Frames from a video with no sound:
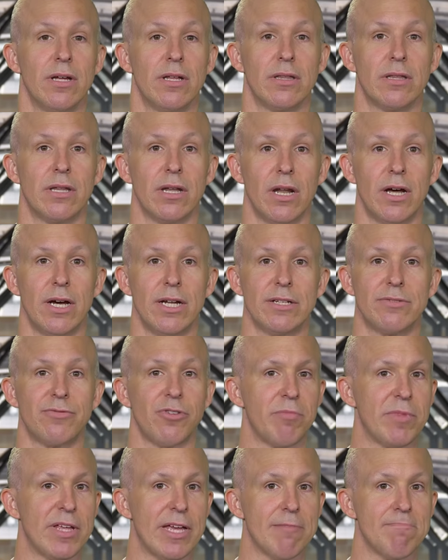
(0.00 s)
The lights
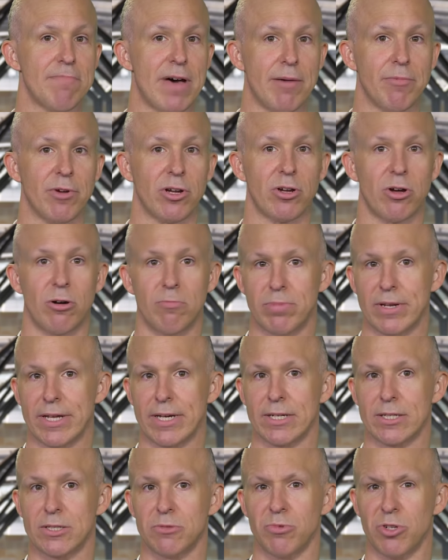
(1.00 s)
from the apartment
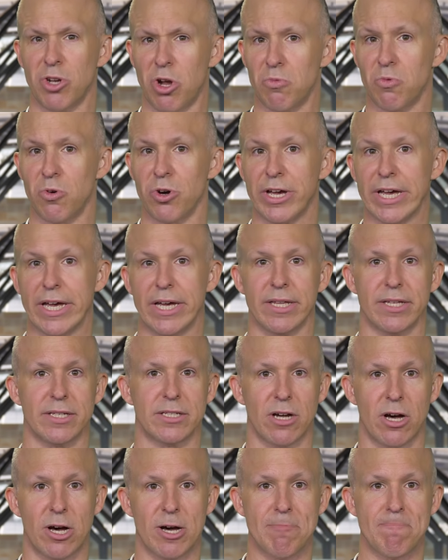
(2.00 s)
complex were not working at the
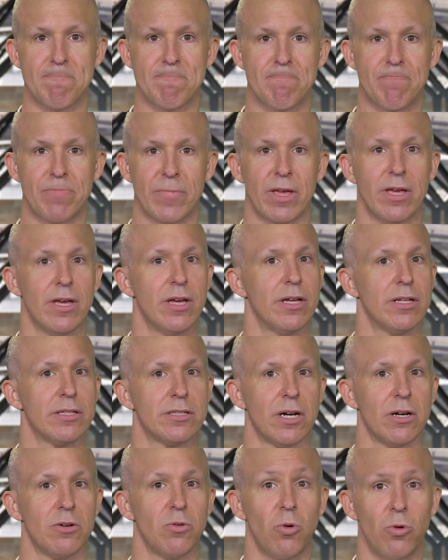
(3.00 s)
time,
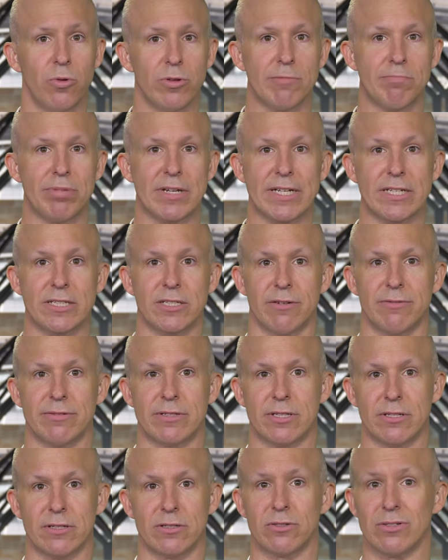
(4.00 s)
so all the police
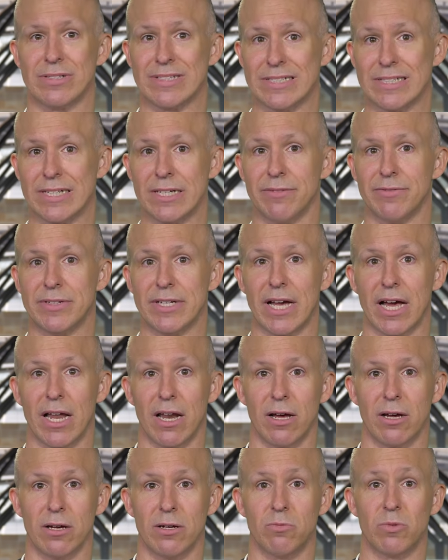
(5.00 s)
officers could see of
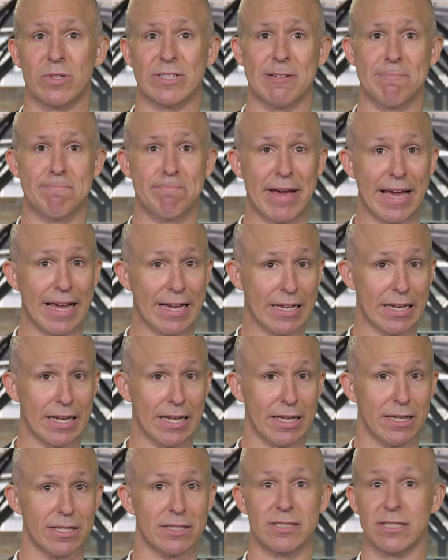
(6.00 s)
Diallo was a
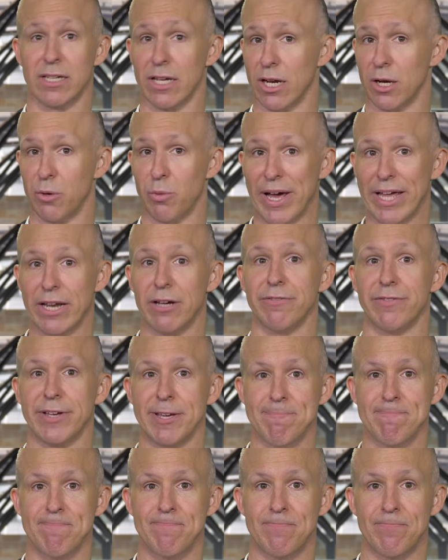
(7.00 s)
backlit silhouette of
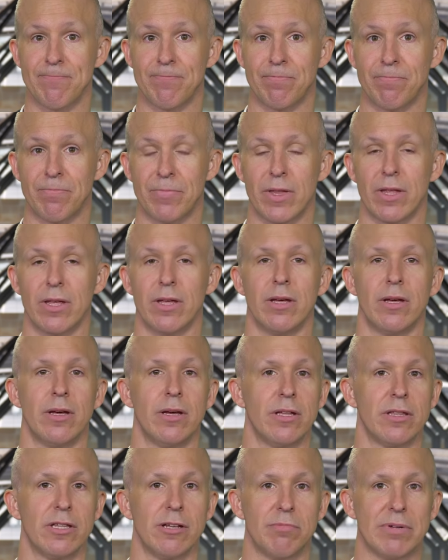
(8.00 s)
him.
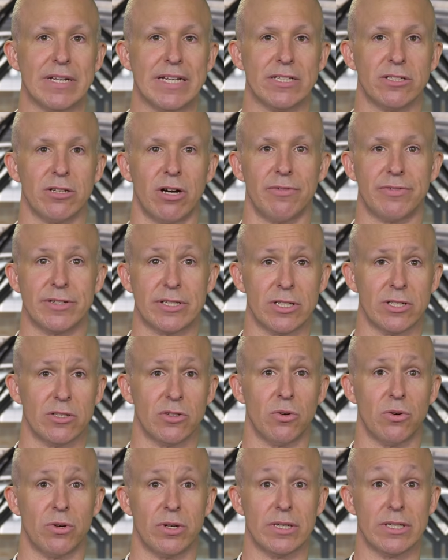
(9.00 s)
The police officers
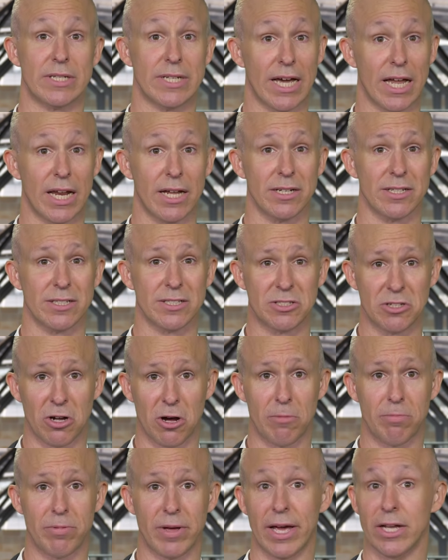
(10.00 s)
ordered Diallo to
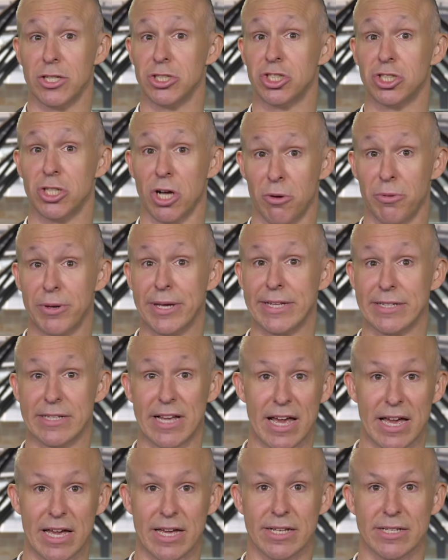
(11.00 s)
stop and show his
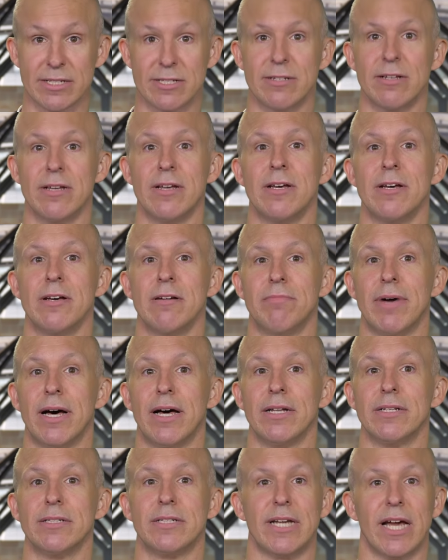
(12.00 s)
hands,
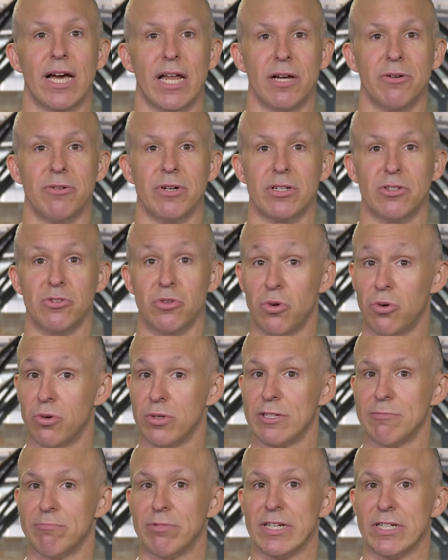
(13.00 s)
but Diallo ignored
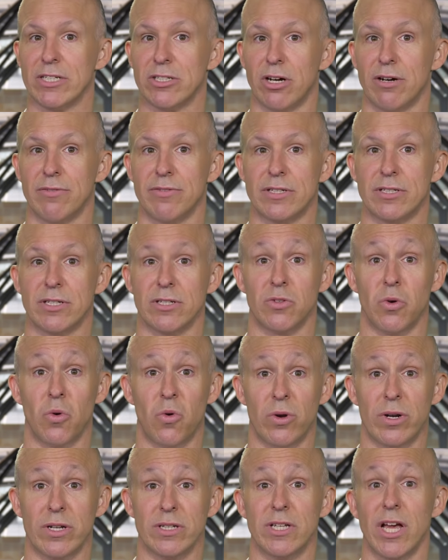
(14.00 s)
the police officers'
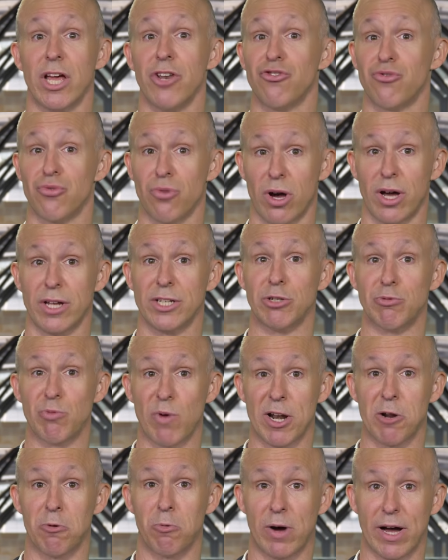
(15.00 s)
orders and tried to
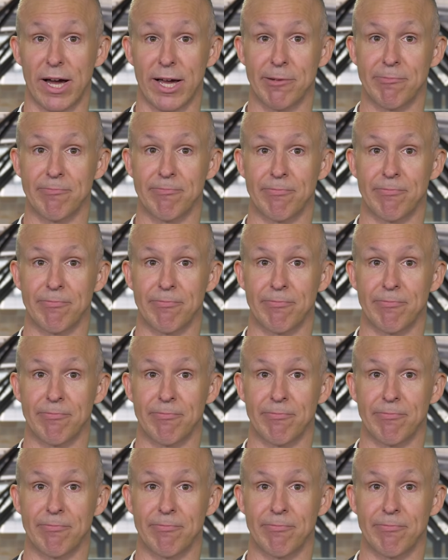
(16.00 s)
run away.